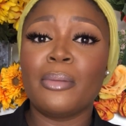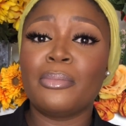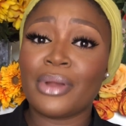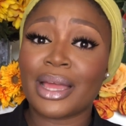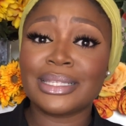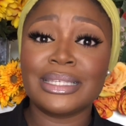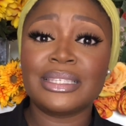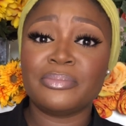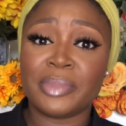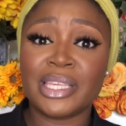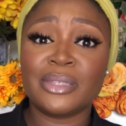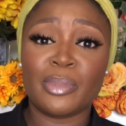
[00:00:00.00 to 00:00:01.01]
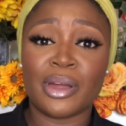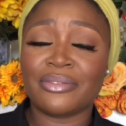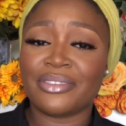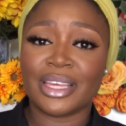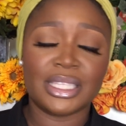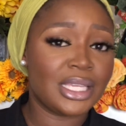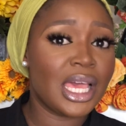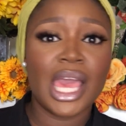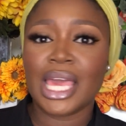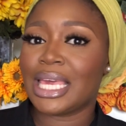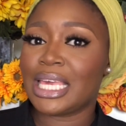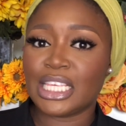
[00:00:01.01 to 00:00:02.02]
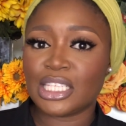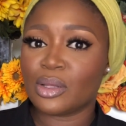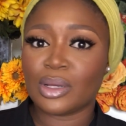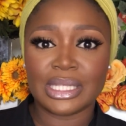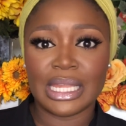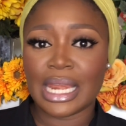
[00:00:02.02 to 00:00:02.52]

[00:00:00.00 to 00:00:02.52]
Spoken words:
practice makes perfect is not a